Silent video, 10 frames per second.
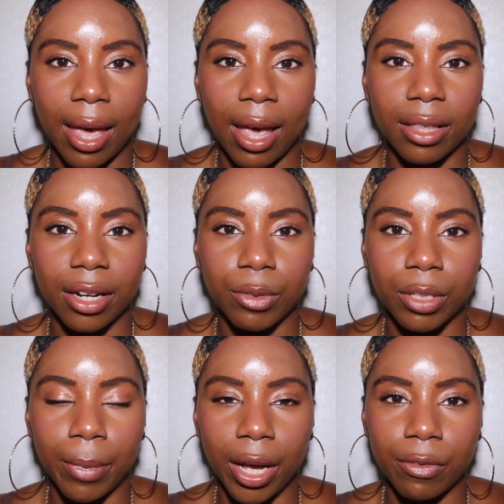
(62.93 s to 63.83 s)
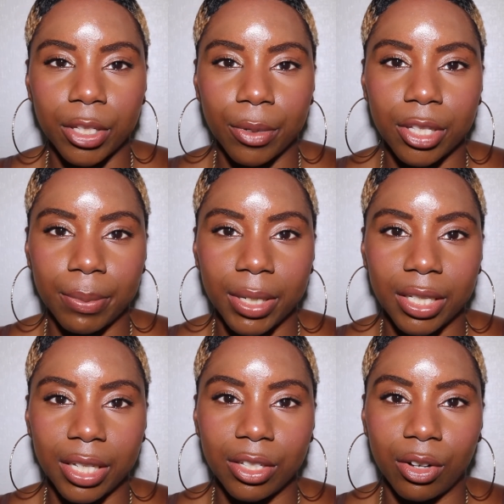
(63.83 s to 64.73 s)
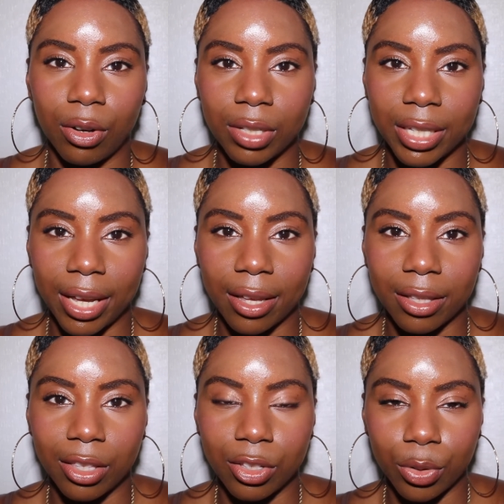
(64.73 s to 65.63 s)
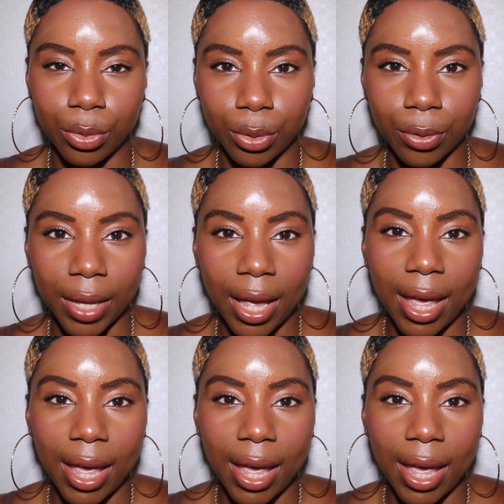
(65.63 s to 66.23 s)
and then it was my responsibility to contact the school,